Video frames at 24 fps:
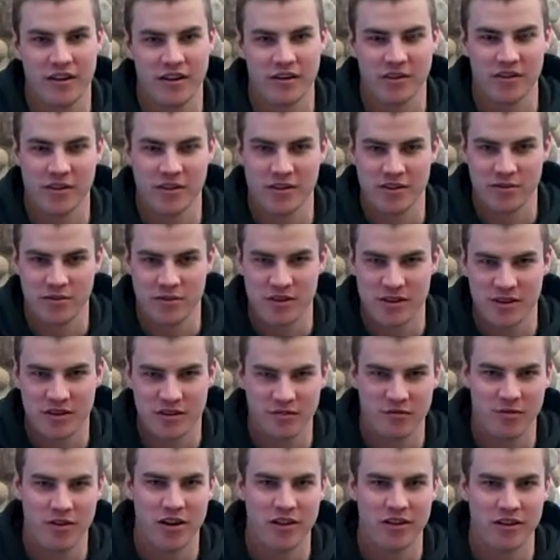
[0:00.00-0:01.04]
going to be
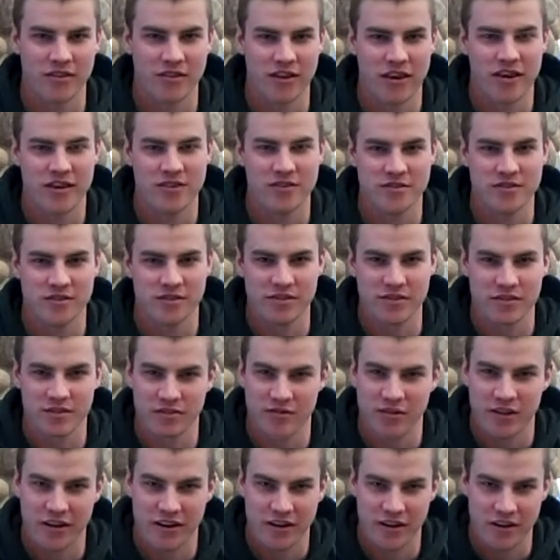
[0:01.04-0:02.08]
in Walker Lodge. You can do
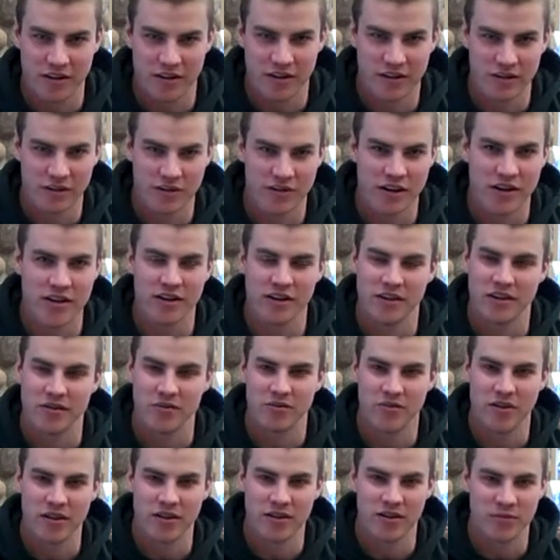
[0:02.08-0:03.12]
their greeting and
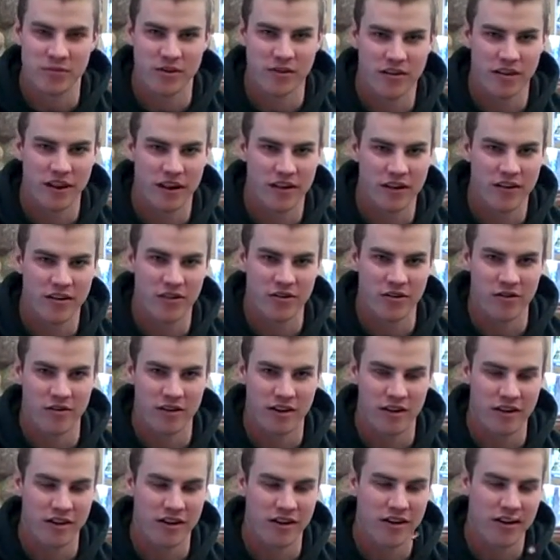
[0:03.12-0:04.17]
welcome in there,
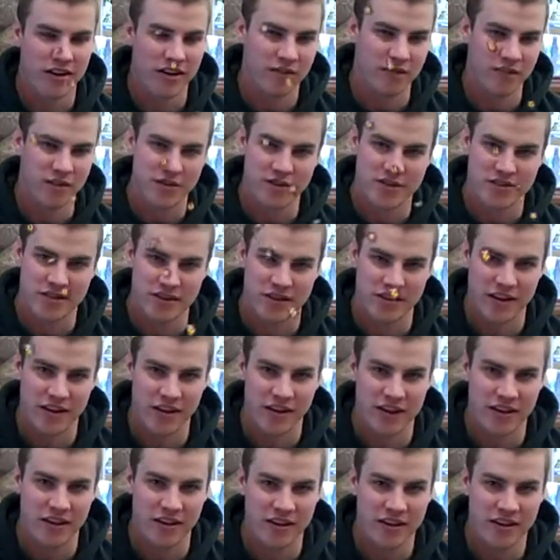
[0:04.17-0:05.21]
or if they're just a
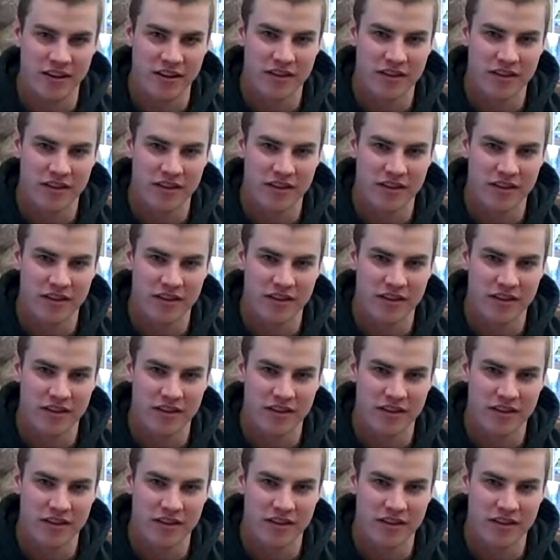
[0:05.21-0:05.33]
day